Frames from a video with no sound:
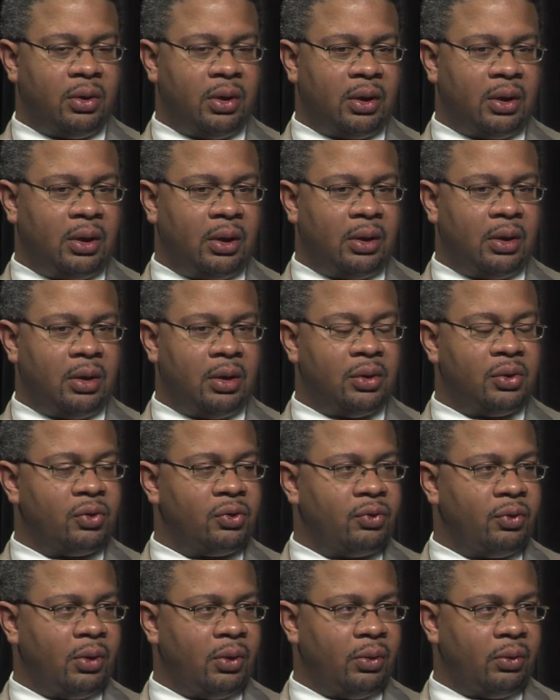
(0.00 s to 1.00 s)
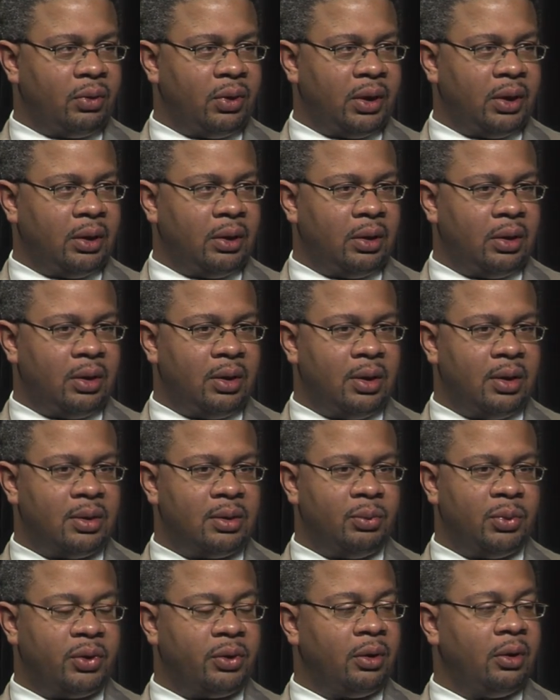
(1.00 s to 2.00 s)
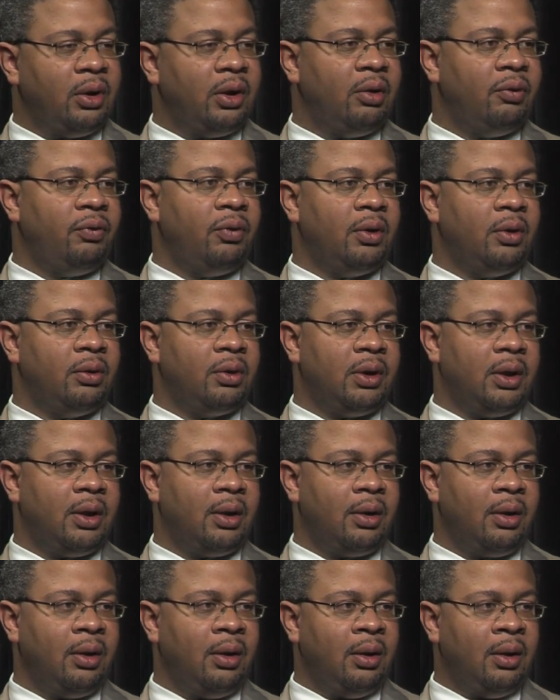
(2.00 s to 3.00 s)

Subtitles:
they can cause stroke, they can cause maternal and fetal death.